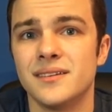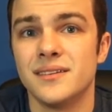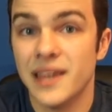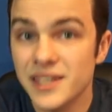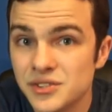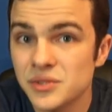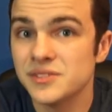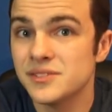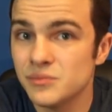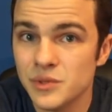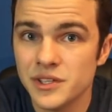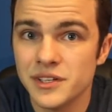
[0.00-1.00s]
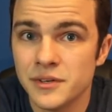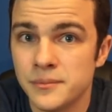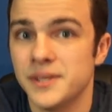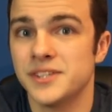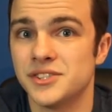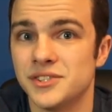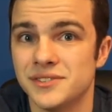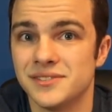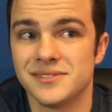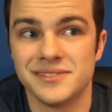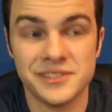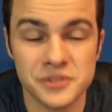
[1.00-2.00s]
they took some really good
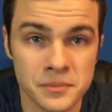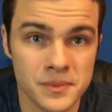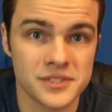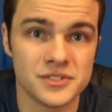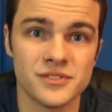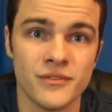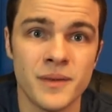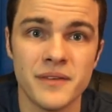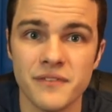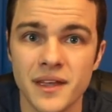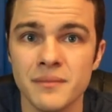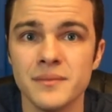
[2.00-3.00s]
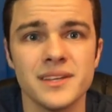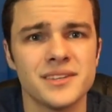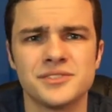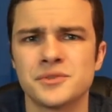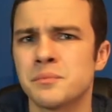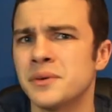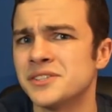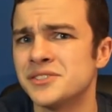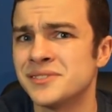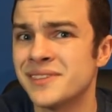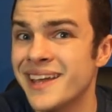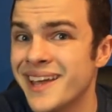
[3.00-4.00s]
pictures. They took pictures of my family, they took pictures
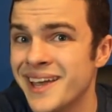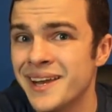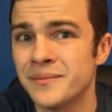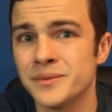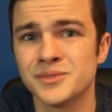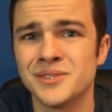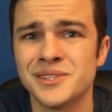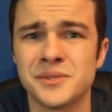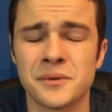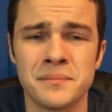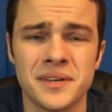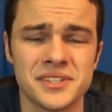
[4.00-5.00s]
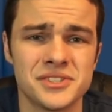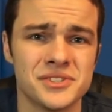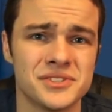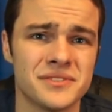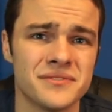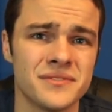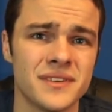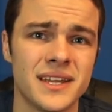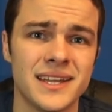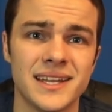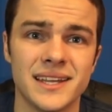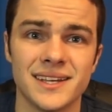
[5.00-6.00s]
of the animals, they took pictures of
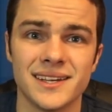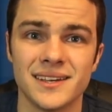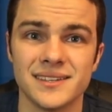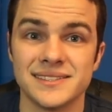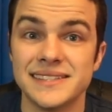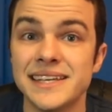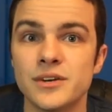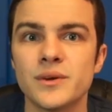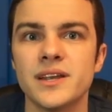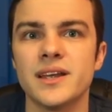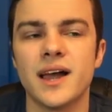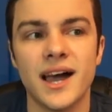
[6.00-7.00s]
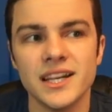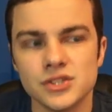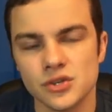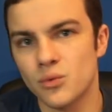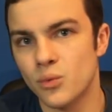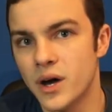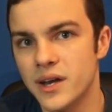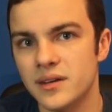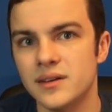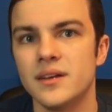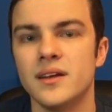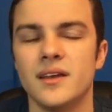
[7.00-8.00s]
scenery. I took
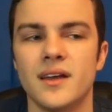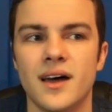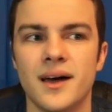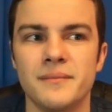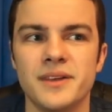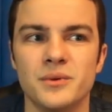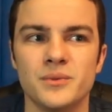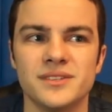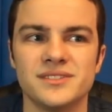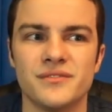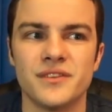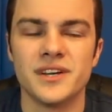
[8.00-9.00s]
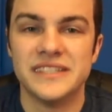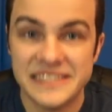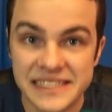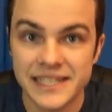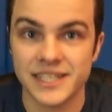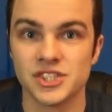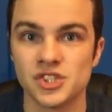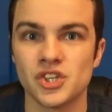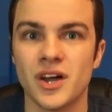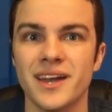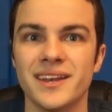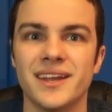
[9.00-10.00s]
one. Um, it was a very scenic
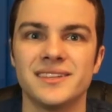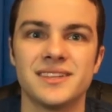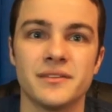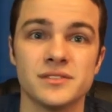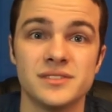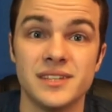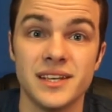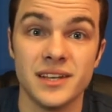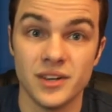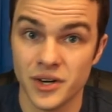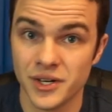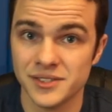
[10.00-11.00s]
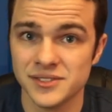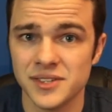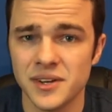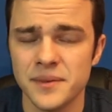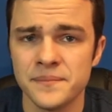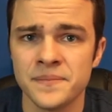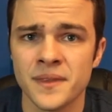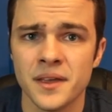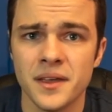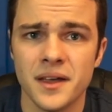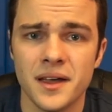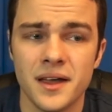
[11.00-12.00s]
shot at Devil's Den in Arkansas.
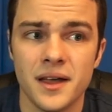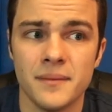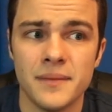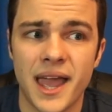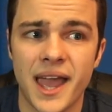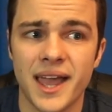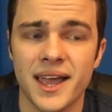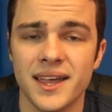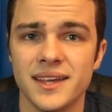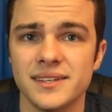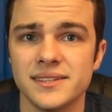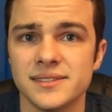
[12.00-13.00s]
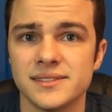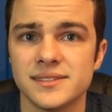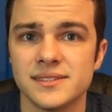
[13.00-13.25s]
Um, and